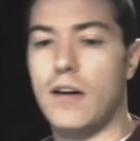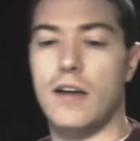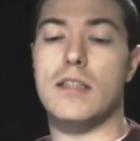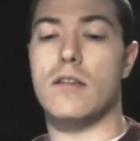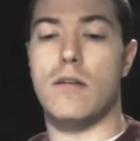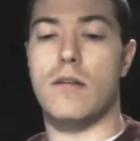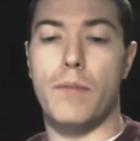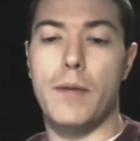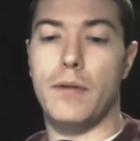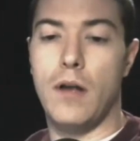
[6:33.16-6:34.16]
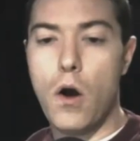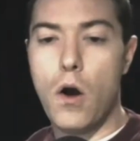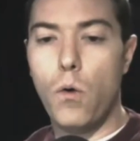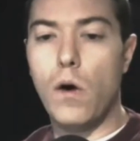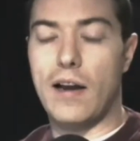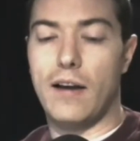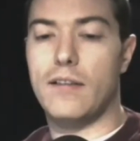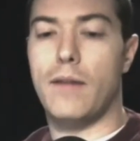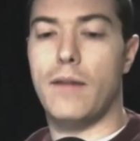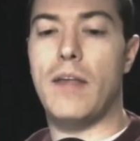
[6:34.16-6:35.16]
or people who are like them. They
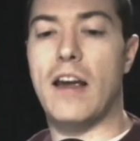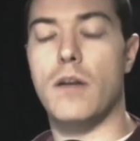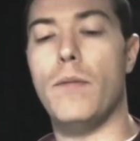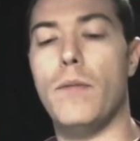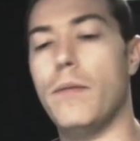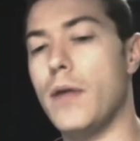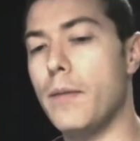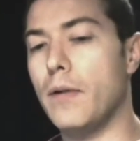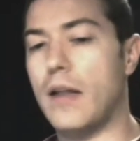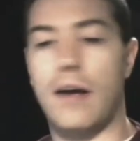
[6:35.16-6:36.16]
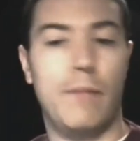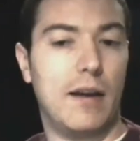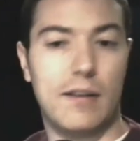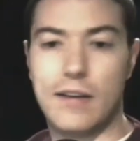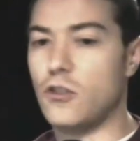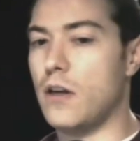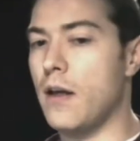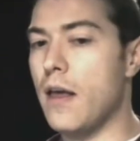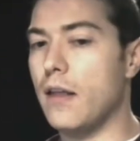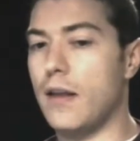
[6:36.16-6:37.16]
actually mean people like Maggie Thatcher.
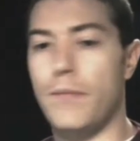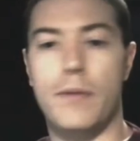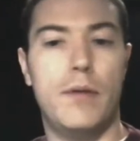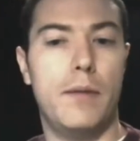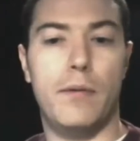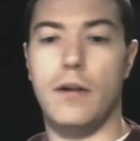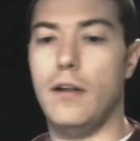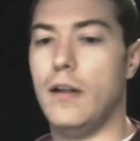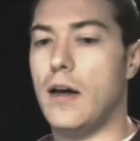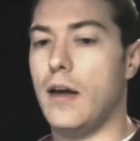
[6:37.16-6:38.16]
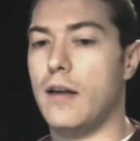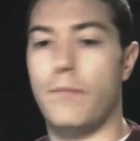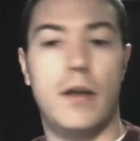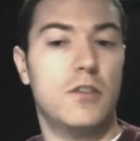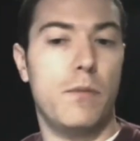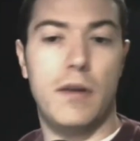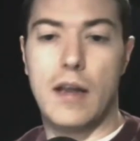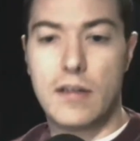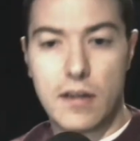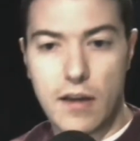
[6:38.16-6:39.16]
They mean people like Benjamin
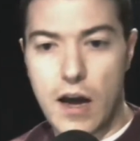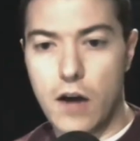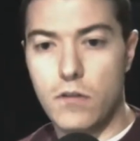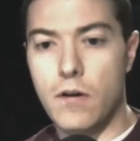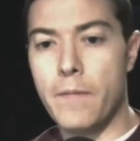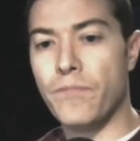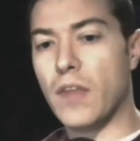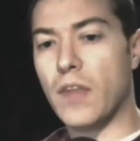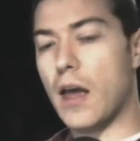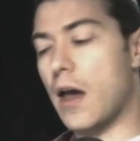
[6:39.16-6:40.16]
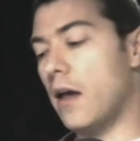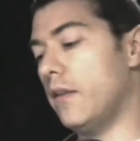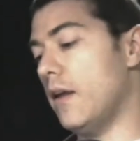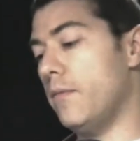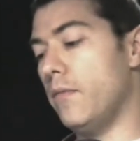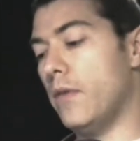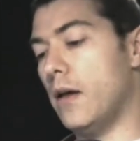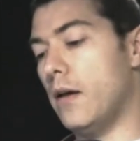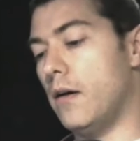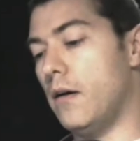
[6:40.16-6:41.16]
Netanyahu.
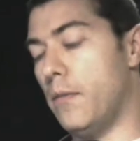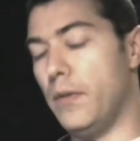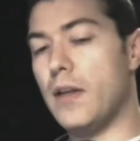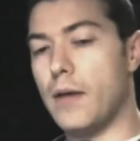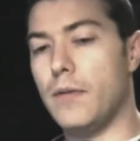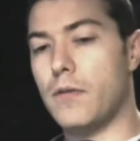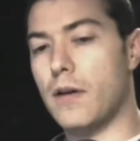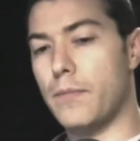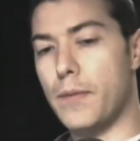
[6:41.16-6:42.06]
Benjamin or Bibi.